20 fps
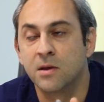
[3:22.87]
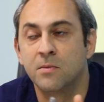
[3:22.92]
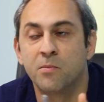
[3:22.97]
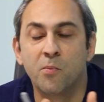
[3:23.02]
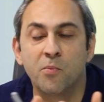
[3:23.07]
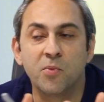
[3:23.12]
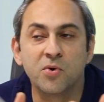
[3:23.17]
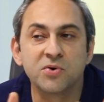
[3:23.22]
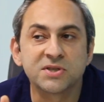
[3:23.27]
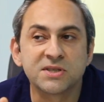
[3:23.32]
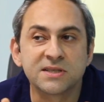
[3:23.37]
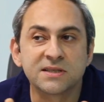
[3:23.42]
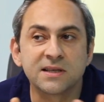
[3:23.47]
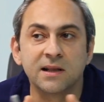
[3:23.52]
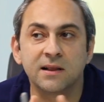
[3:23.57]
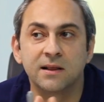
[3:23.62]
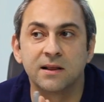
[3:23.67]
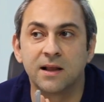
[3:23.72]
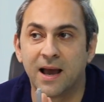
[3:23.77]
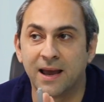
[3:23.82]
Most
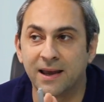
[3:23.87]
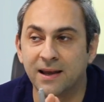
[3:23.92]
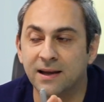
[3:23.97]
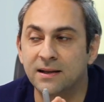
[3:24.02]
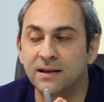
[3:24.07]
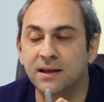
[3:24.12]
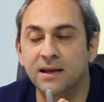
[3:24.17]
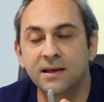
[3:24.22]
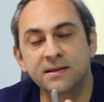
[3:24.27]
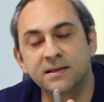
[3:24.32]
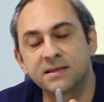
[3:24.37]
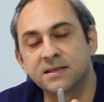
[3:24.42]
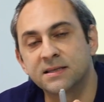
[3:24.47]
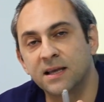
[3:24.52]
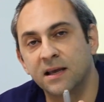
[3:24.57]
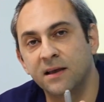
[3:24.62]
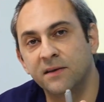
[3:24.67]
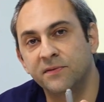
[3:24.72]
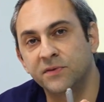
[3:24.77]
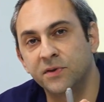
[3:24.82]
likely it is
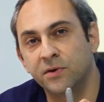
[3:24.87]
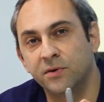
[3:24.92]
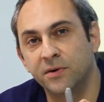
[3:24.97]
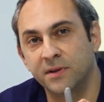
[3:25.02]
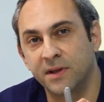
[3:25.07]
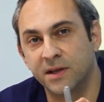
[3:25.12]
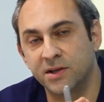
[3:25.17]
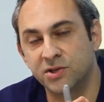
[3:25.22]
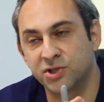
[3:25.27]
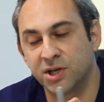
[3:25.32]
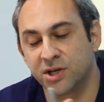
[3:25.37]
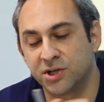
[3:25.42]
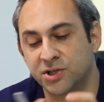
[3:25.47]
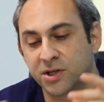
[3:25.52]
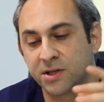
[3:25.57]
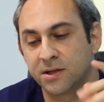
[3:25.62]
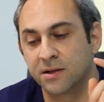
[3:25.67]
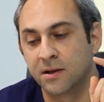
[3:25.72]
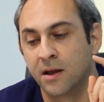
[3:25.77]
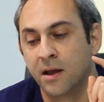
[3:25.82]
safe during the
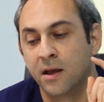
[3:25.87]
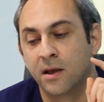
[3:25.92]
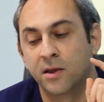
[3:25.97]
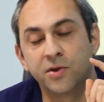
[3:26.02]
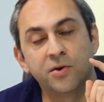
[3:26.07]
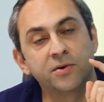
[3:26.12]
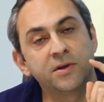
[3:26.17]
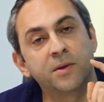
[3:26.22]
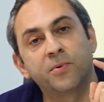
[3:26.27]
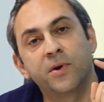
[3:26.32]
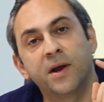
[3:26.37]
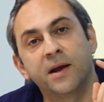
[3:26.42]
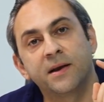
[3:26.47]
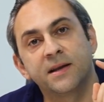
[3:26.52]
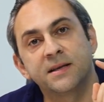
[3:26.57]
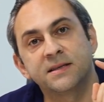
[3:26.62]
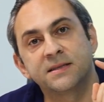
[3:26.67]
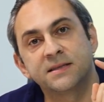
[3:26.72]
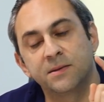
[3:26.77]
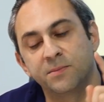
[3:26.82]
injection, during the
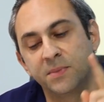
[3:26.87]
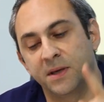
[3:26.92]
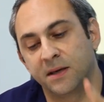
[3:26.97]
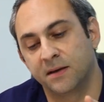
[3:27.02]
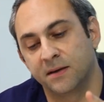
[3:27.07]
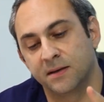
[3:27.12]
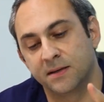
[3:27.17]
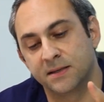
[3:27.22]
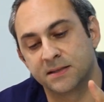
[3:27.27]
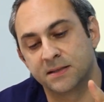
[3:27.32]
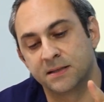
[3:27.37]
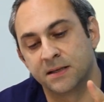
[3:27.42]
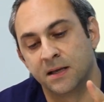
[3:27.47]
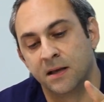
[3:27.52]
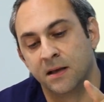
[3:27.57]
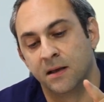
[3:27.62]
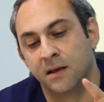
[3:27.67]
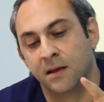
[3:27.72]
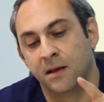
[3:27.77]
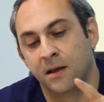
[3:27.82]
pregnancy, because
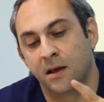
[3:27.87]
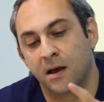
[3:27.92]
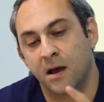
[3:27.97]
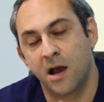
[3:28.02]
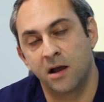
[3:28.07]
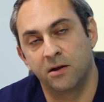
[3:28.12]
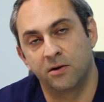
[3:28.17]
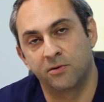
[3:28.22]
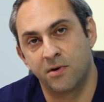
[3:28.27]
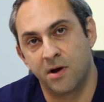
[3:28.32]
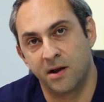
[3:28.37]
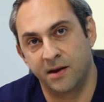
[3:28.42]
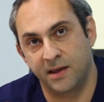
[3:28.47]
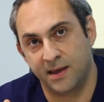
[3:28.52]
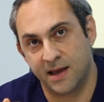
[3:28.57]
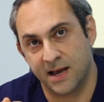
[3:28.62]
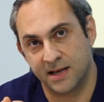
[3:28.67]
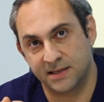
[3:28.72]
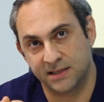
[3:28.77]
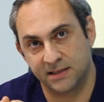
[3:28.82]

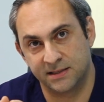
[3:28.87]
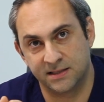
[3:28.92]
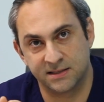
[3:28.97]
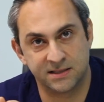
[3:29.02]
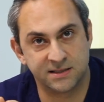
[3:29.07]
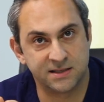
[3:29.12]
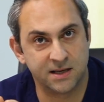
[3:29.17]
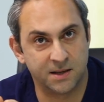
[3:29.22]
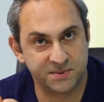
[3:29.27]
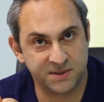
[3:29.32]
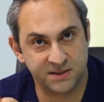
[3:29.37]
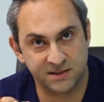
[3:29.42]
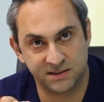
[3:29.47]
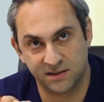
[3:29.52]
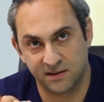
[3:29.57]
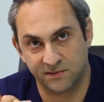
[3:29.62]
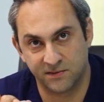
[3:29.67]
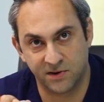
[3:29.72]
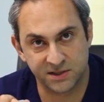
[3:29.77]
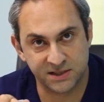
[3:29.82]
hyaluronic acid is a
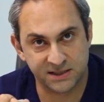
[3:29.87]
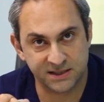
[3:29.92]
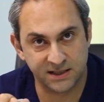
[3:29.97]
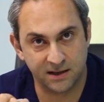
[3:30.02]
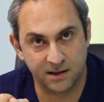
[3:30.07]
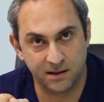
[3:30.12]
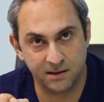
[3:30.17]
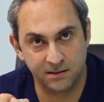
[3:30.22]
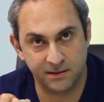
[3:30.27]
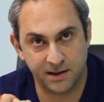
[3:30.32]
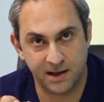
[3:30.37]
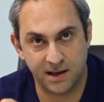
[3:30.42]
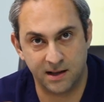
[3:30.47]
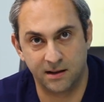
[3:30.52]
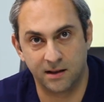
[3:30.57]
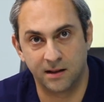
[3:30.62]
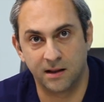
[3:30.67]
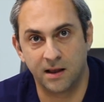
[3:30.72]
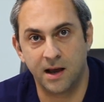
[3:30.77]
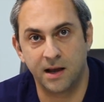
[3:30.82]
substance of our cell,
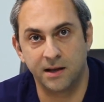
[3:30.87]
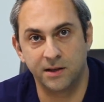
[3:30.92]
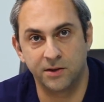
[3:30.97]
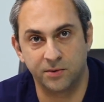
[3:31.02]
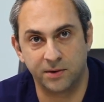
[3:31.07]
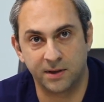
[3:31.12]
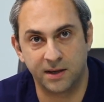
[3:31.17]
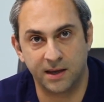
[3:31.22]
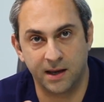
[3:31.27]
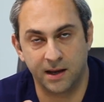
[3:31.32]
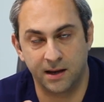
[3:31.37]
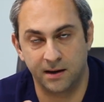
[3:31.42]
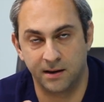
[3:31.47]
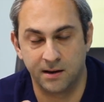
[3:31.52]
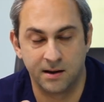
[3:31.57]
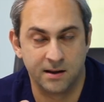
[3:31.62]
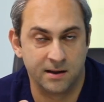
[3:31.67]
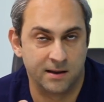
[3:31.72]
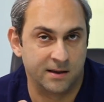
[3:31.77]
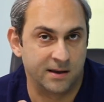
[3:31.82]
and
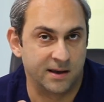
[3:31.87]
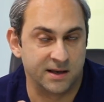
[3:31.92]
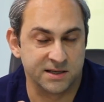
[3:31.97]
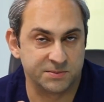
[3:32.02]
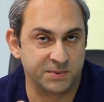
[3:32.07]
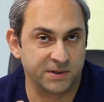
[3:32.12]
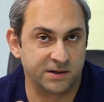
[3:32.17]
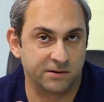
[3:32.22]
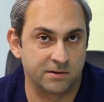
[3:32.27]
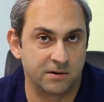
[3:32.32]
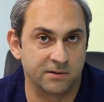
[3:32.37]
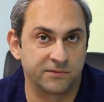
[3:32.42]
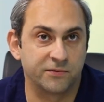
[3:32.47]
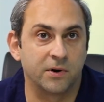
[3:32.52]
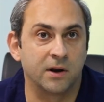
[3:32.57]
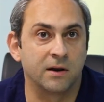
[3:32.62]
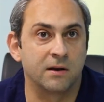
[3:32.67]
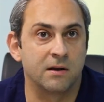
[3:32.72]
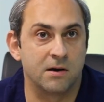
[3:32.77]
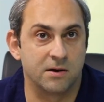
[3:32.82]
lidocaine has been around
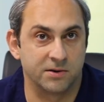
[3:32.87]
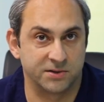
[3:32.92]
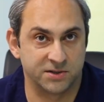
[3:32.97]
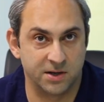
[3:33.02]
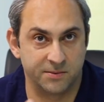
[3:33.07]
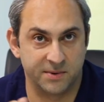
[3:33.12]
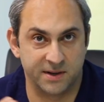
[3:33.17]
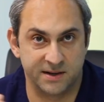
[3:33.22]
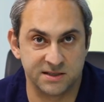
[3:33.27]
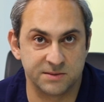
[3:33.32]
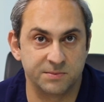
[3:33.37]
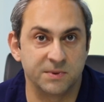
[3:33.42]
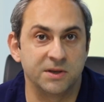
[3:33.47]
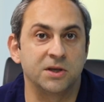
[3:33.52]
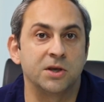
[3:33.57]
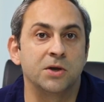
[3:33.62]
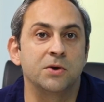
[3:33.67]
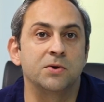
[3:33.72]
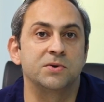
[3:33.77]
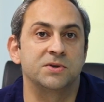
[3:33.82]
for a long time and has
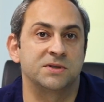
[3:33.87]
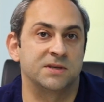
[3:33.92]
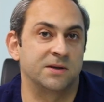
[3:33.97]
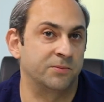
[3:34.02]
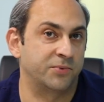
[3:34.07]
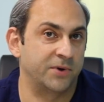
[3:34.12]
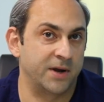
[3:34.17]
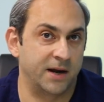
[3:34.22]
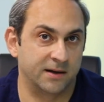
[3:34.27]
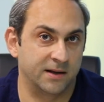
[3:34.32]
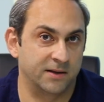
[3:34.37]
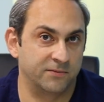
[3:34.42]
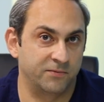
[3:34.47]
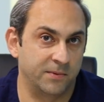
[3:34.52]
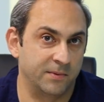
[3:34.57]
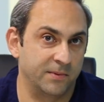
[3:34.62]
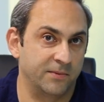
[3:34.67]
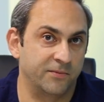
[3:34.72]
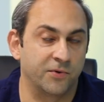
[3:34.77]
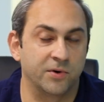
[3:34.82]
been used in pregnant
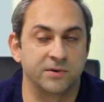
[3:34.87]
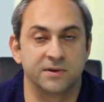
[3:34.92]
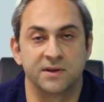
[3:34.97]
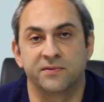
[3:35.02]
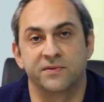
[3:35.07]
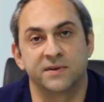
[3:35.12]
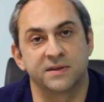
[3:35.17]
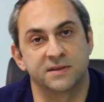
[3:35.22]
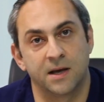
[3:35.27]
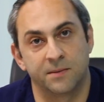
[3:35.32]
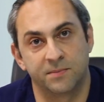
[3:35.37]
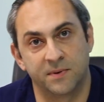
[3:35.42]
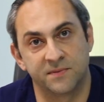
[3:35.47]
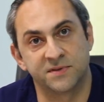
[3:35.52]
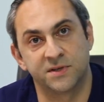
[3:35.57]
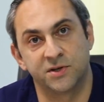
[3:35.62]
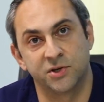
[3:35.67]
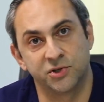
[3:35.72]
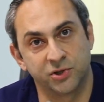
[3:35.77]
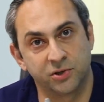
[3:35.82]
women for different type of
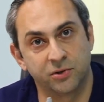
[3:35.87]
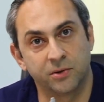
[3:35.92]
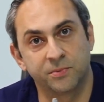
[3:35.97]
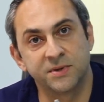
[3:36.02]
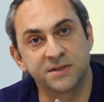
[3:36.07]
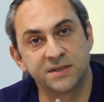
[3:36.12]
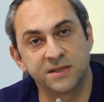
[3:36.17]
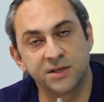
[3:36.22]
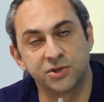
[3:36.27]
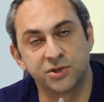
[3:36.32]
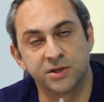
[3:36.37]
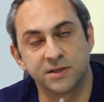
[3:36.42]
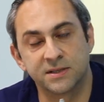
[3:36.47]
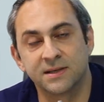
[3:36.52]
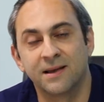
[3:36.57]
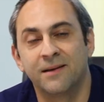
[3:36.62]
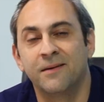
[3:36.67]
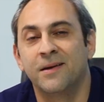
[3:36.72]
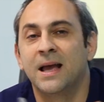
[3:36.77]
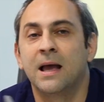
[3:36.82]
surgical procedures.